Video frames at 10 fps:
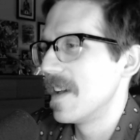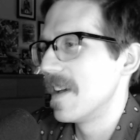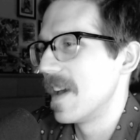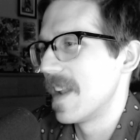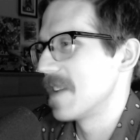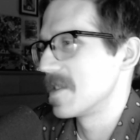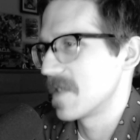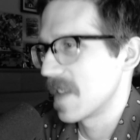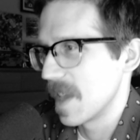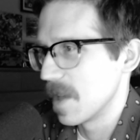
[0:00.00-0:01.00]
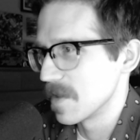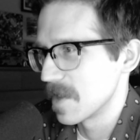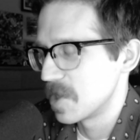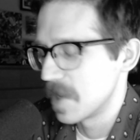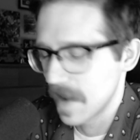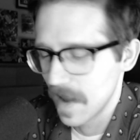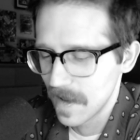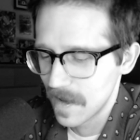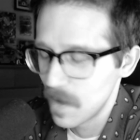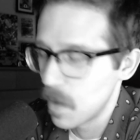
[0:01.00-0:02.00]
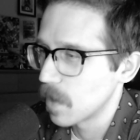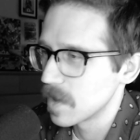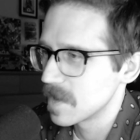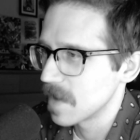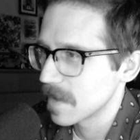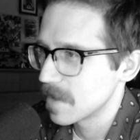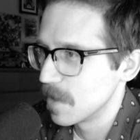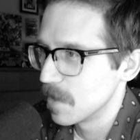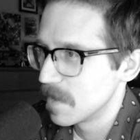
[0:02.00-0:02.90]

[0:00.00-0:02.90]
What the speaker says: And I just think yellow is a shit color. Orange sucks too.